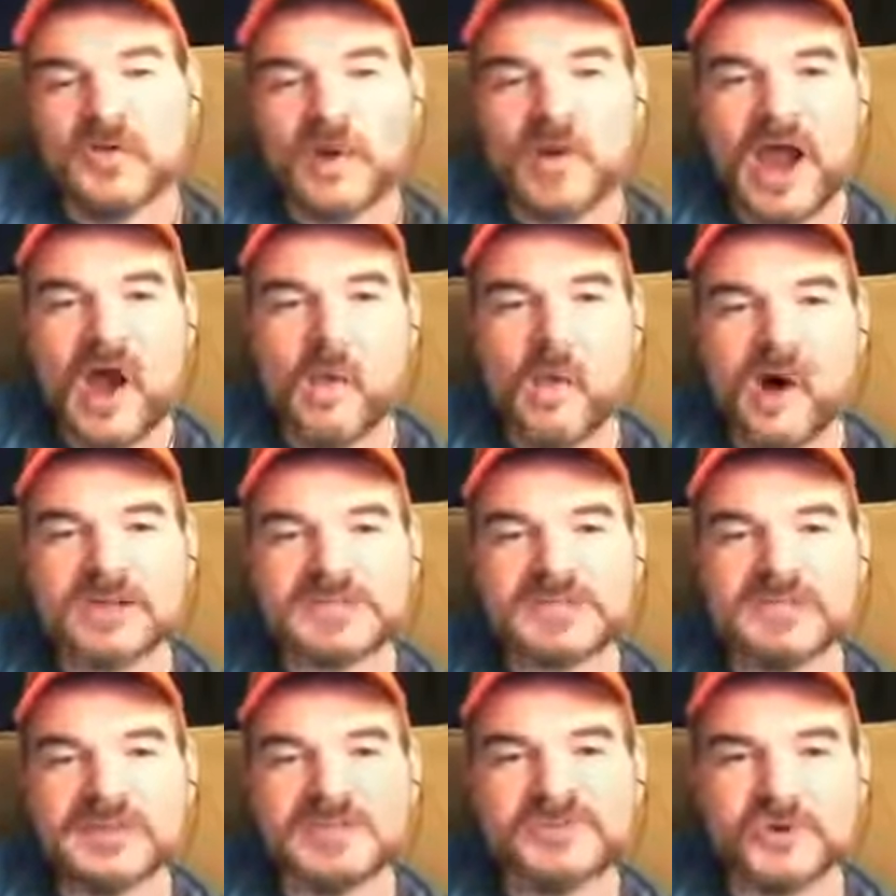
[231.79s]
that what I want
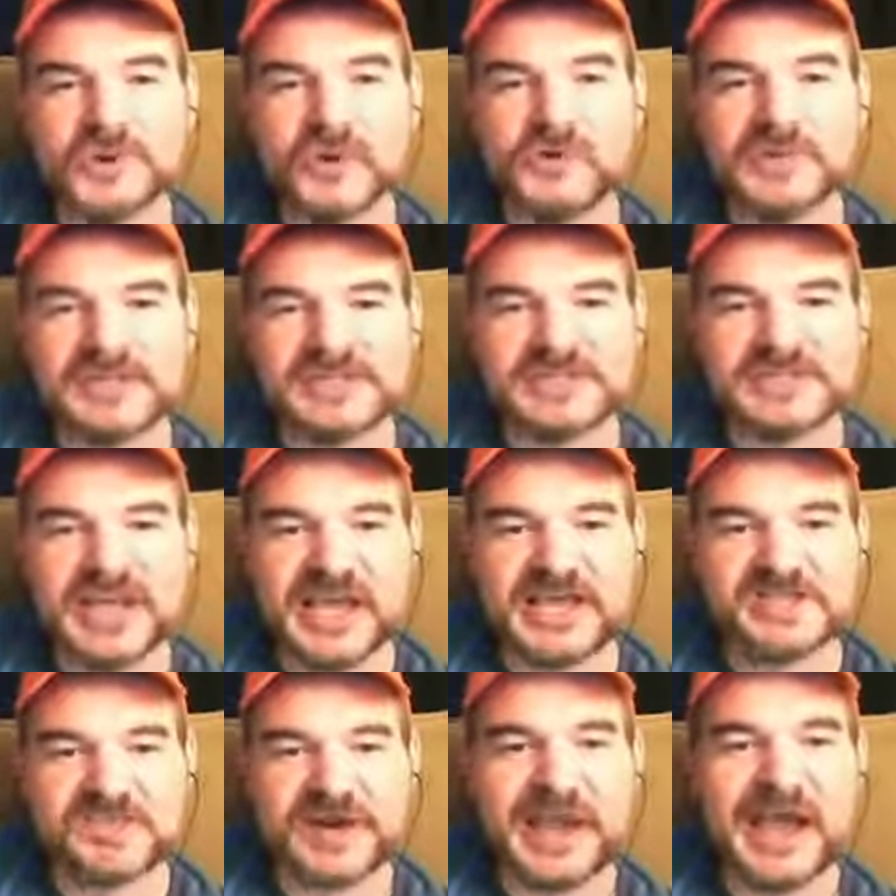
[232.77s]
to be true doesn't
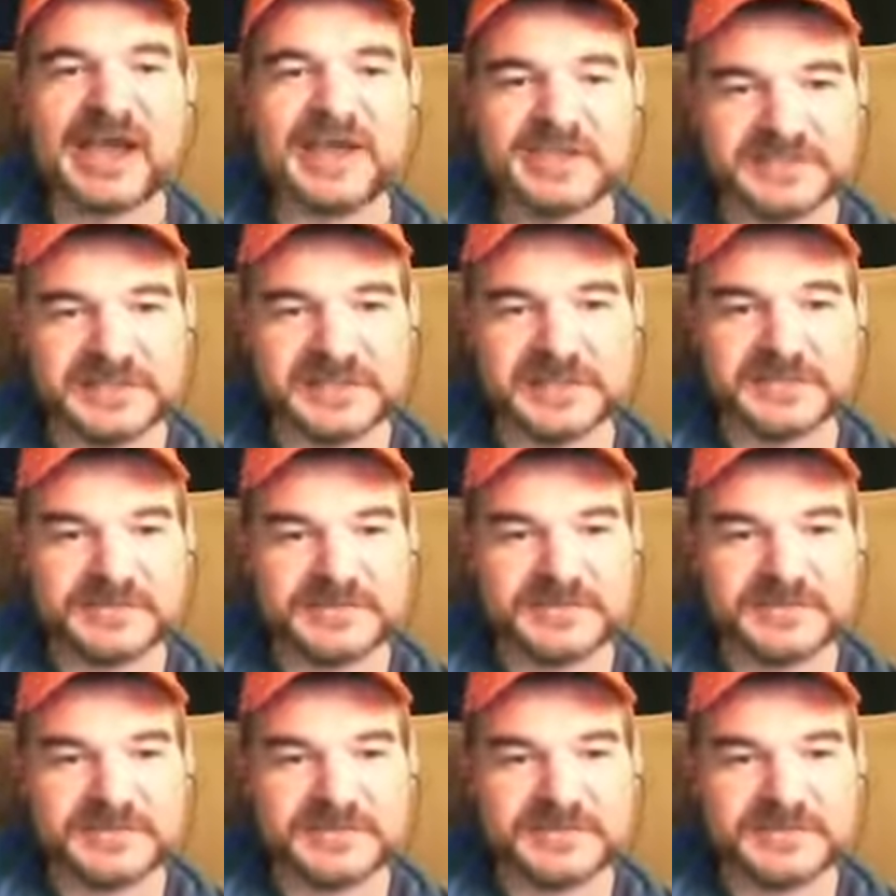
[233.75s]
change reality,